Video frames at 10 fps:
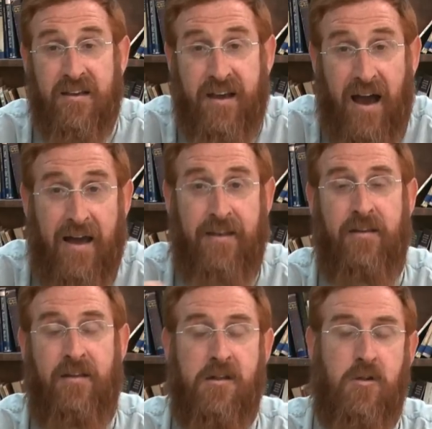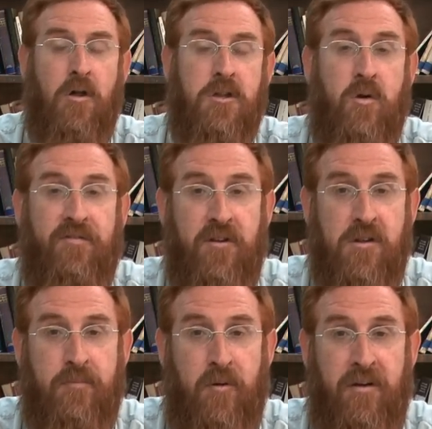Gad is also a
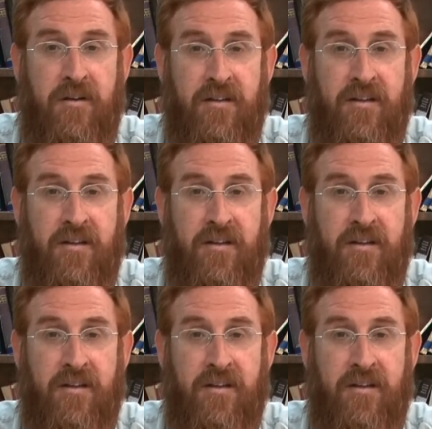firstborn.